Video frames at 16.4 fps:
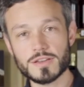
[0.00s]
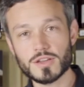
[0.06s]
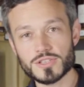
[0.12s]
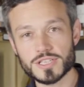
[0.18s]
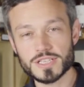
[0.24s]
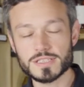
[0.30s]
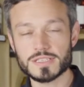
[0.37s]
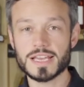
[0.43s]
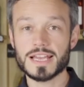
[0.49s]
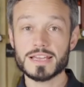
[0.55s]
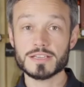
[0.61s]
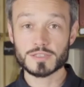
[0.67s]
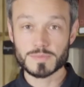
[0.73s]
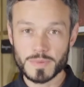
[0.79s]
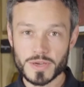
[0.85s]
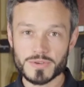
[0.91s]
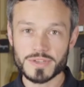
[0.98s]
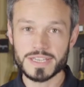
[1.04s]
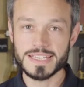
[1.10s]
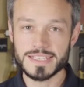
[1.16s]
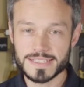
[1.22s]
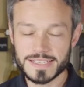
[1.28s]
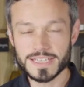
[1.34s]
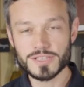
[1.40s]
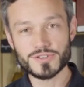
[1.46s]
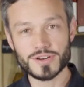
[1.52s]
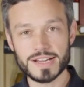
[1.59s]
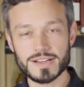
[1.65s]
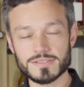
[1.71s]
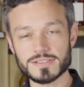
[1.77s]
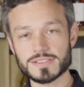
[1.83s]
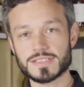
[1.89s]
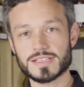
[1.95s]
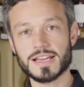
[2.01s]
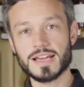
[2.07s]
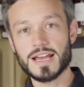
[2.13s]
Lodge's smoky sea trout